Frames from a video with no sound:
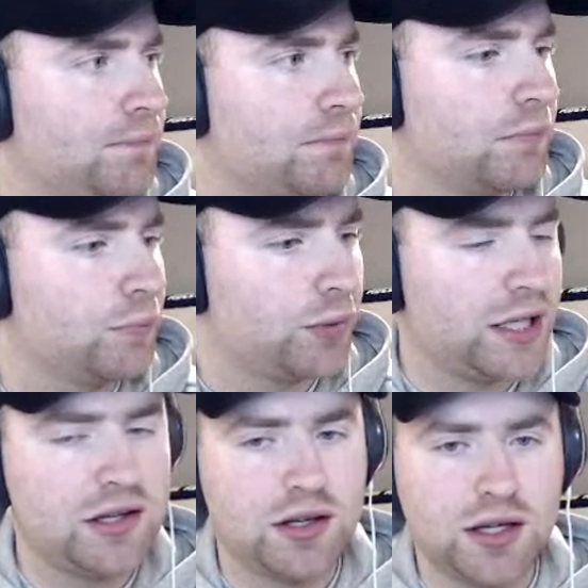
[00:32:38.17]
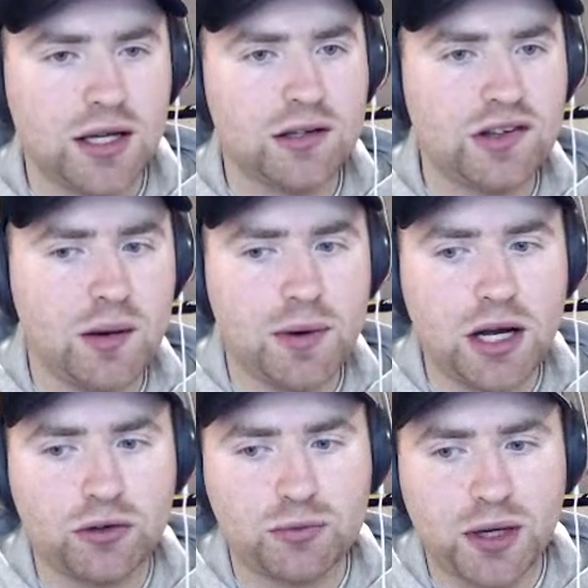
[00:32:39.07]
Bring in someone
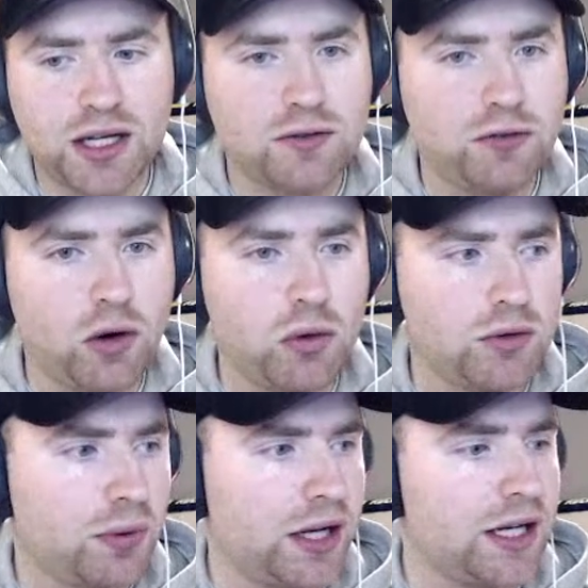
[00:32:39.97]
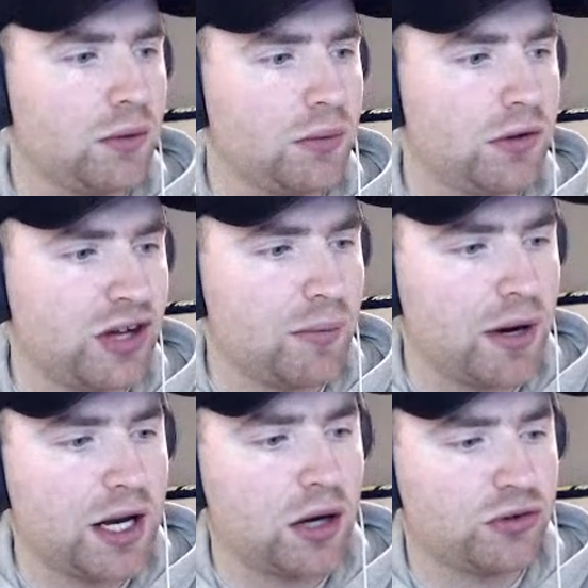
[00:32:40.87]
else. Bring in a forward. Bring in
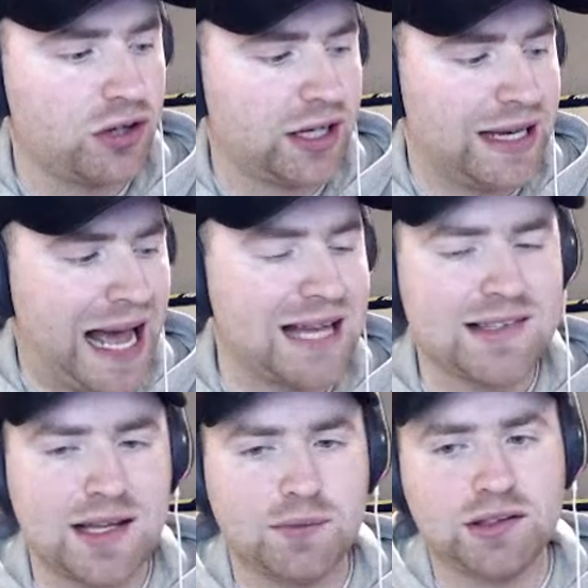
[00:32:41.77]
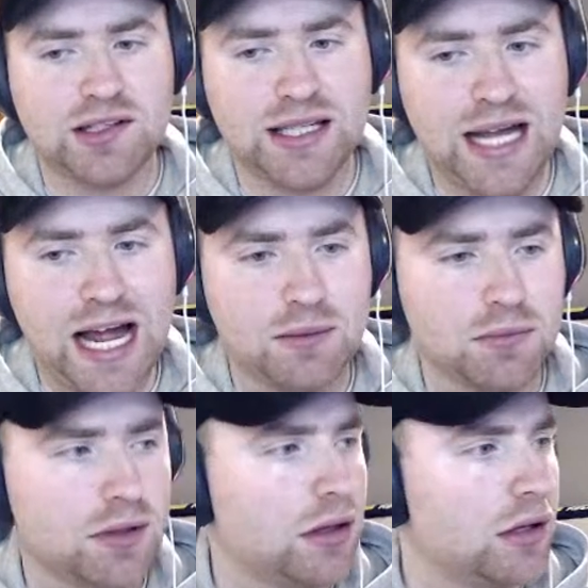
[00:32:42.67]
someone else that can add something to the game.
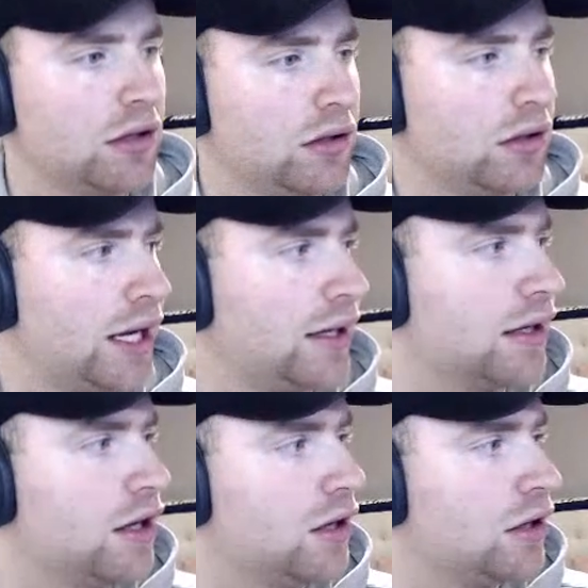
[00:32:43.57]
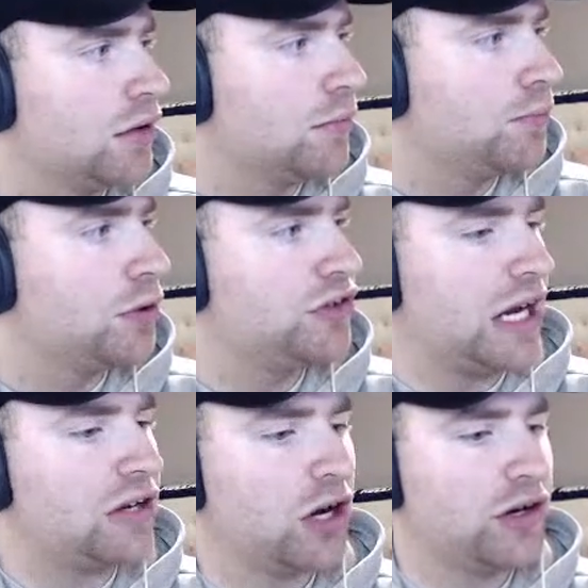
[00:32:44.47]
Like, put
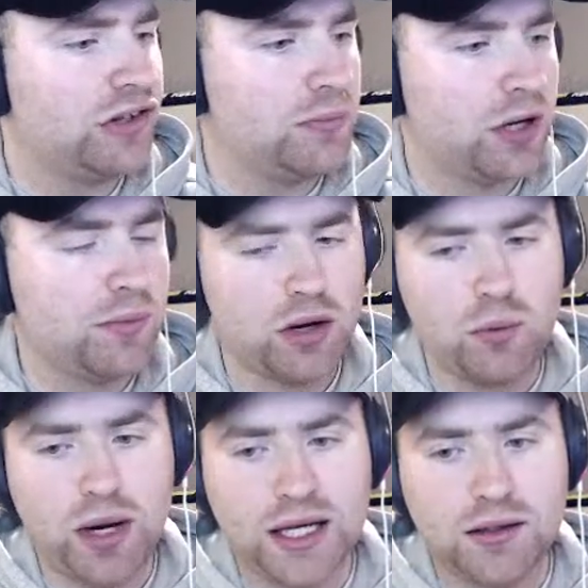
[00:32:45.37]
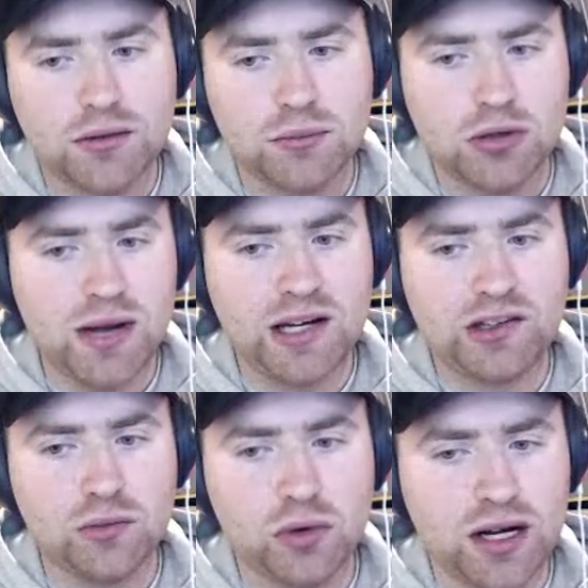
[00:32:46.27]
Zach Jones in, put him on a wing, put
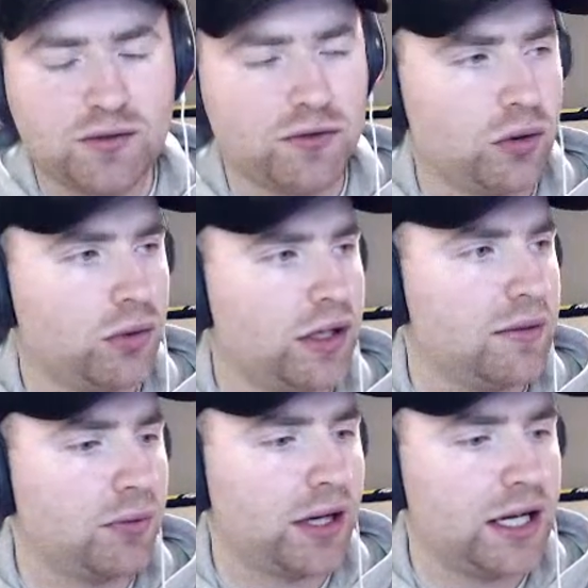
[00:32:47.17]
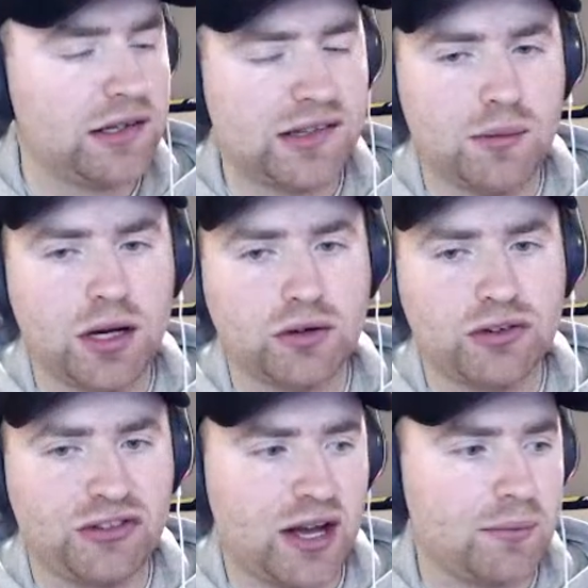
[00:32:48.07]
Mason Wood up forward, and bring in someone
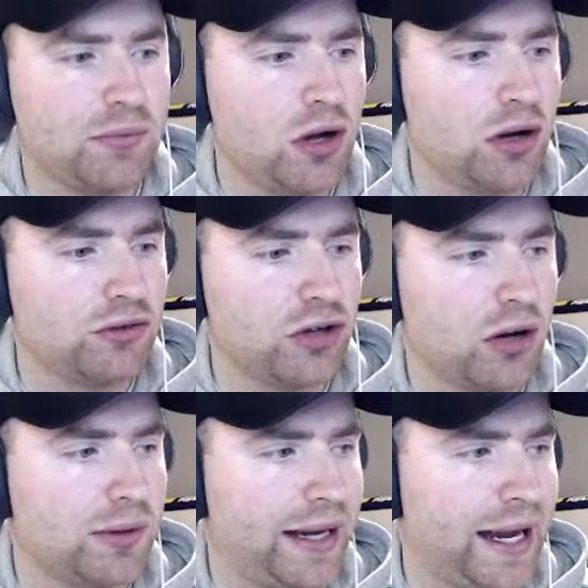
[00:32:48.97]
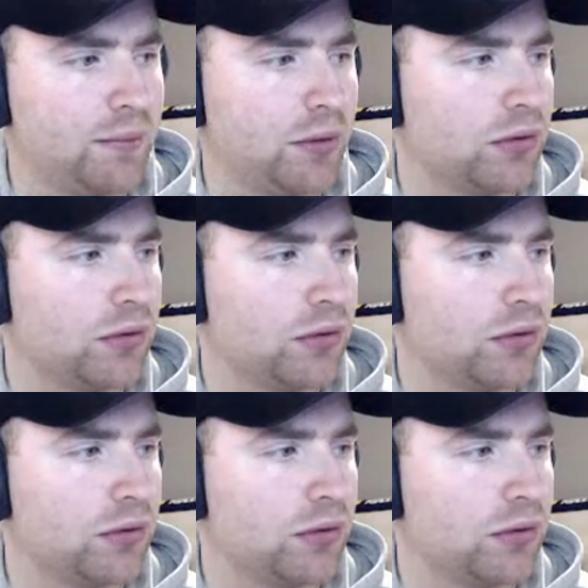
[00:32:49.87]
else's sub, not Tom Campbell.